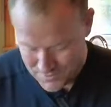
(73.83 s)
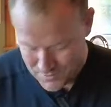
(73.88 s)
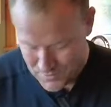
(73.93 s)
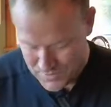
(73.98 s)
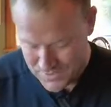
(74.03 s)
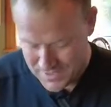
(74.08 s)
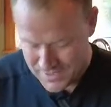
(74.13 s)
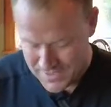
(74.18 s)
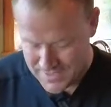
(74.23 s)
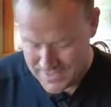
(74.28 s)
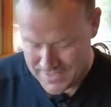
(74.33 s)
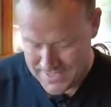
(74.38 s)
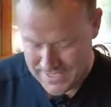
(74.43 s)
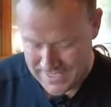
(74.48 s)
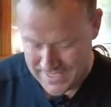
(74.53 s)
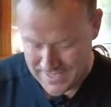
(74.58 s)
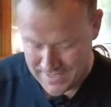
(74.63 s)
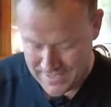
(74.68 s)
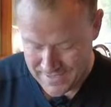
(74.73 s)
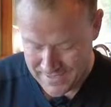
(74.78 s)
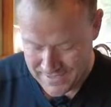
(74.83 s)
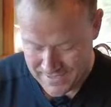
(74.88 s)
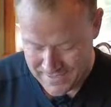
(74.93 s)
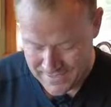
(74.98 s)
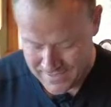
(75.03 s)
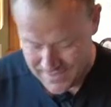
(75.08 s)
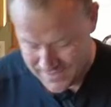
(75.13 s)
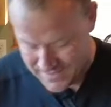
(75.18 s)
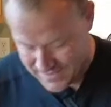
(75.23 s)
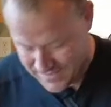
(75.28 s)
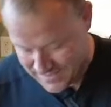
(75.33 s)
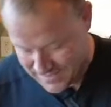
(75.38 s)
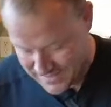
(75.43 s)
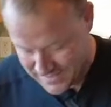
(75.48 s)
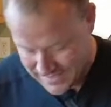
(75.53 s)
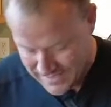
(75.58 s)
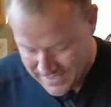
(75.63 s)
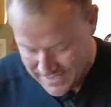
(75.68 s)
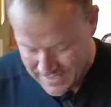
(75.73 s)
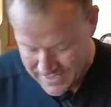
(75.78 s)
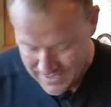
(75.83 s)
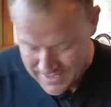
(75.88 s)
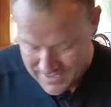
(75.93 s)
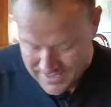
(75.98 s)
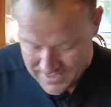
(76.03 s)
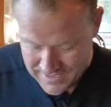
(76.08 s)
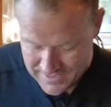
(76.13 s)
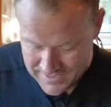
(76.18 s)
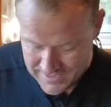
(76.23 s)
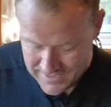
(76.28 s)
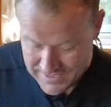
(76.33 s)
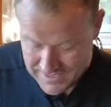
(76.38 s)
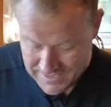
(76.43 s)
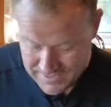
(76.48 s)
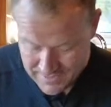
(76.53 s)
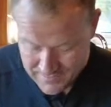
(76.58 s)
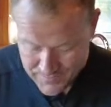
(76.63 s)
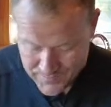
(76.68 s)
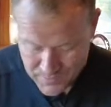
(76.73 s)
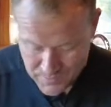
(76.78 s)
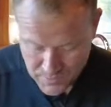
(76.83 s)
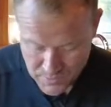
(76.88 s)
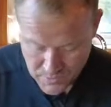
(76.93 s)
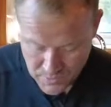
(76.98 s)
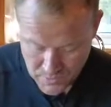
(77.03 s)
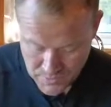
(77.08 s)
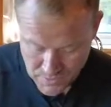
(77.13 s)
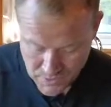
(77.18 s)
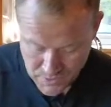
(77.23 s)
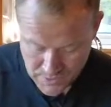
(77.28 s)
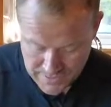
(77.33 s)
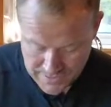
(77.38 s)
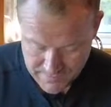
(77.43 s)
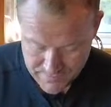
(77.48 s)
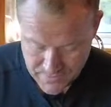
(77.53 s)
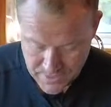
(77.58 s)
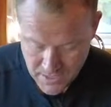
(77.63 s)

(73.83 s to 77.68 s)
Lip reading: When it's the end of the day, you're gonna go in the crate.